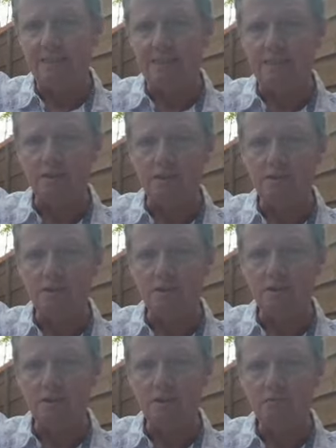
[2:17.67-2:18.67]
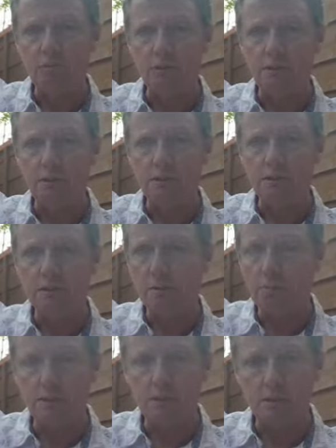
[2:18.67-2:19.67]
in the Christian life where
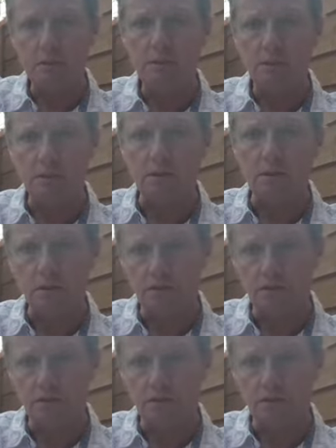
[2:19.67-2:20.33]
somebody is going to